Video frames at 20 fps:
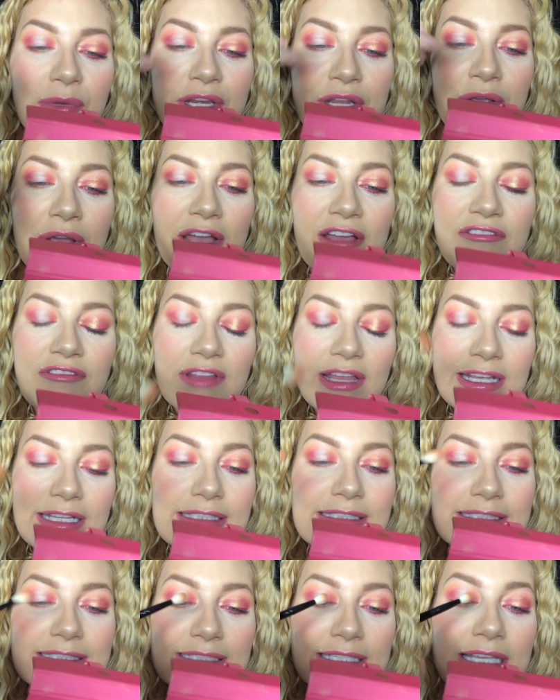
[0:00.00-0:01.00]
have like
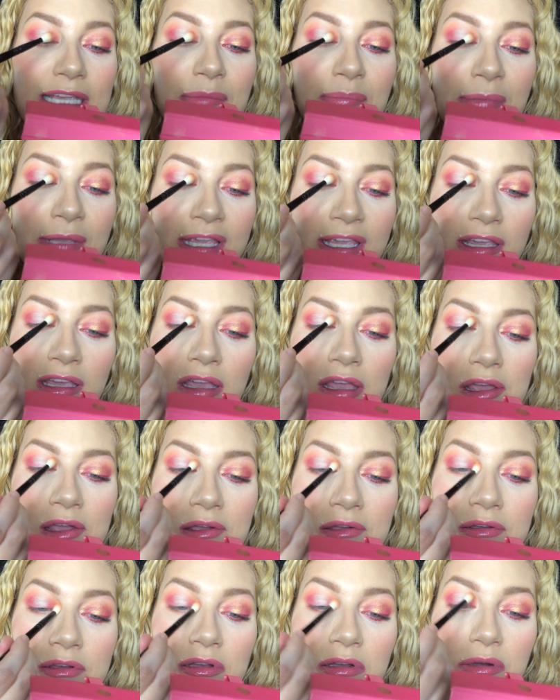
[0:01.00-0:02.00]
skipping
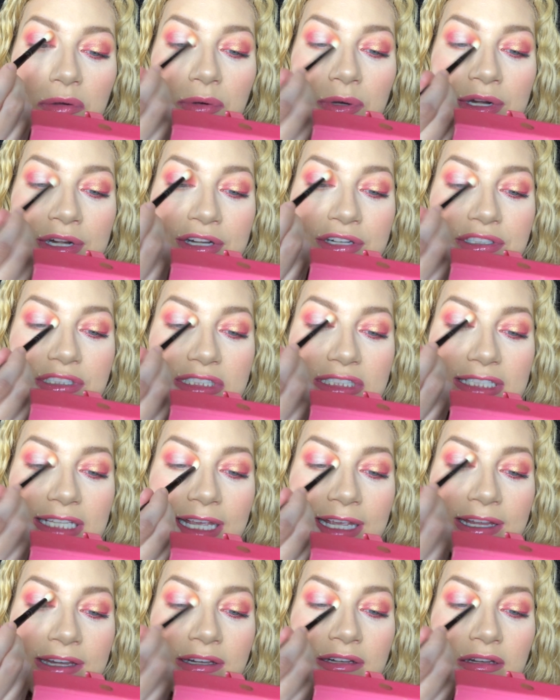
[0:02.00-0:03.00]
on your
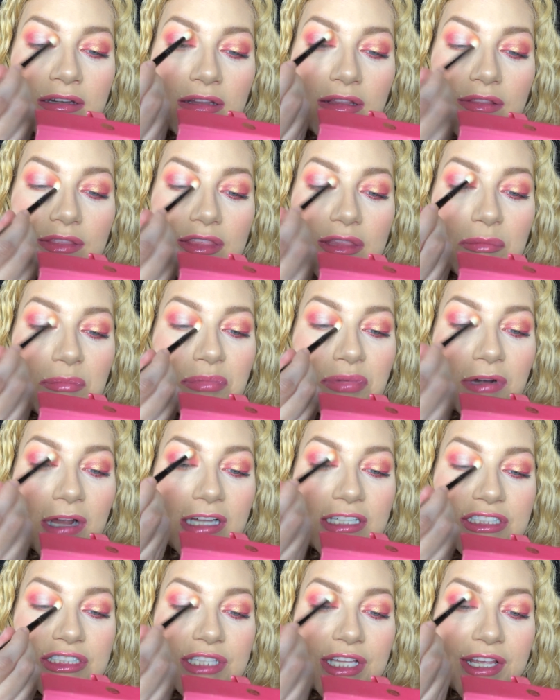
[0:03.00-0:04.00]
skin, the
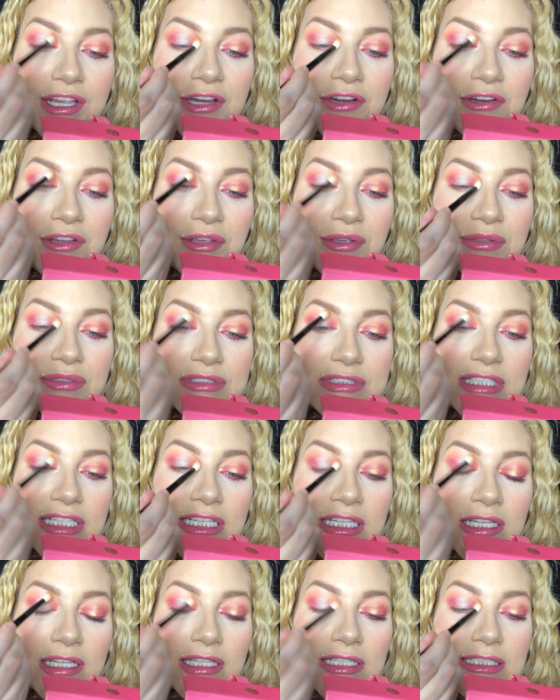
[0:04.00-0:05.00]
brush that you're
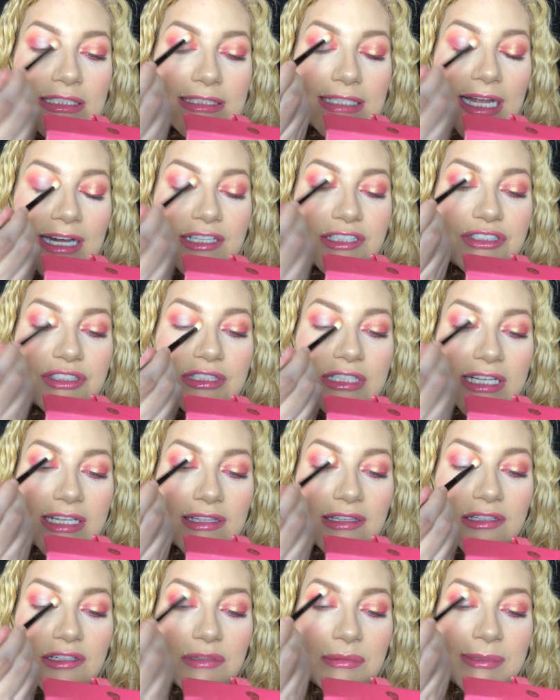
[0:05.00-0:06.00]
using is actually a
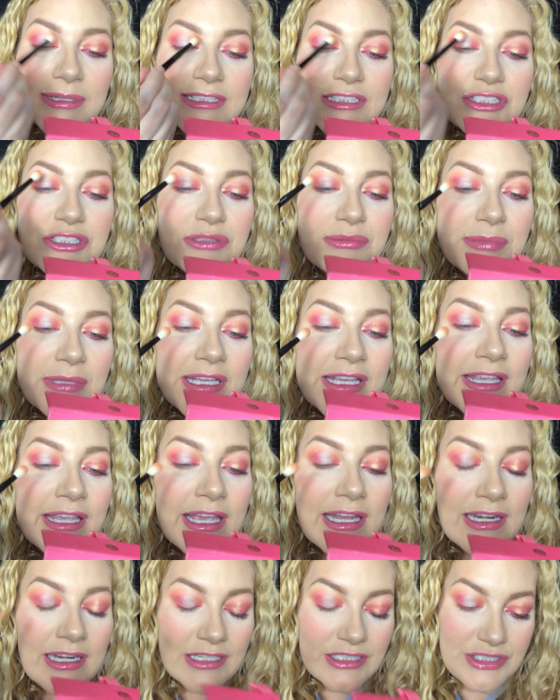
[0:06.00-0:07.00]
little bit too big,
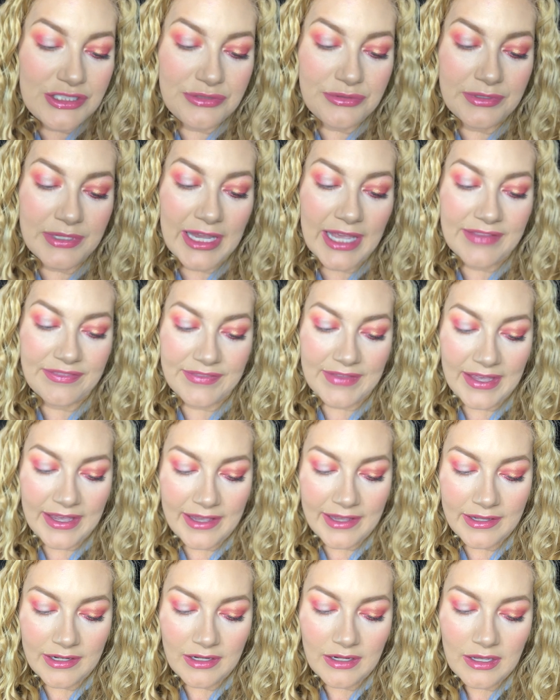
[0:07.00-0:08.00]
and I do get
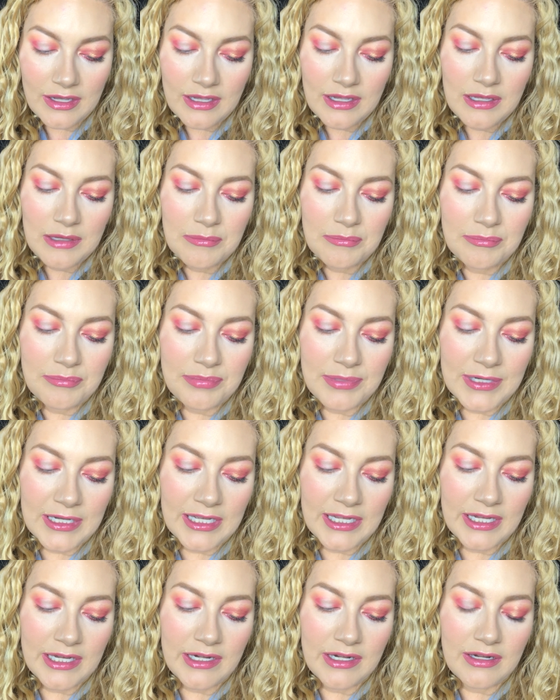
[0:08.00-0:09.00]
that,
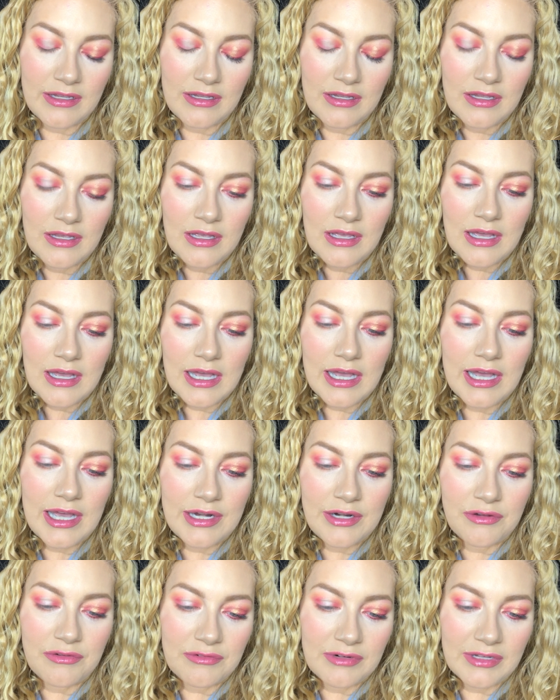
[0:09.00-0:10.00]
but I
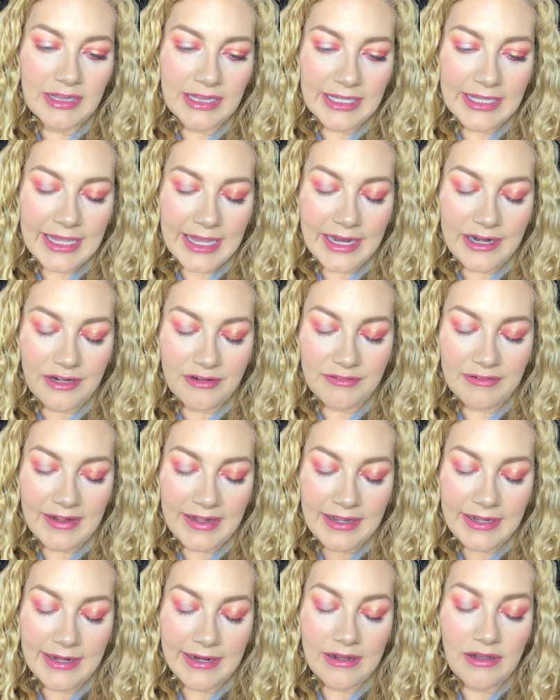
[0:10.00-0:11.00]
don't really care
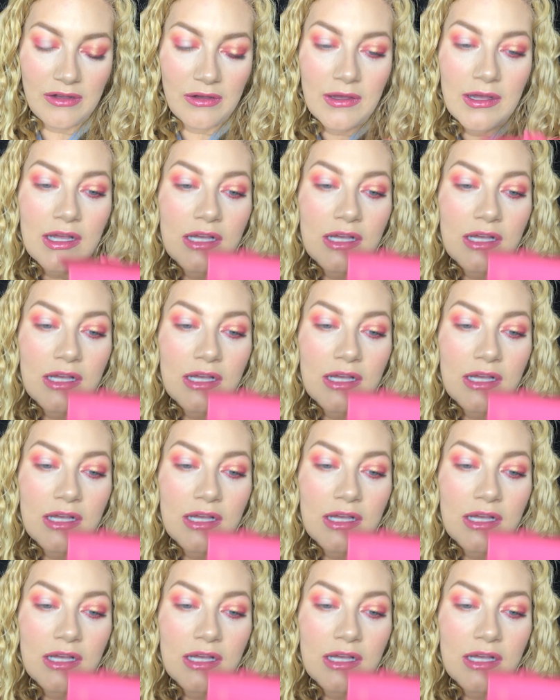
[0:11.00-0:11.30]
right now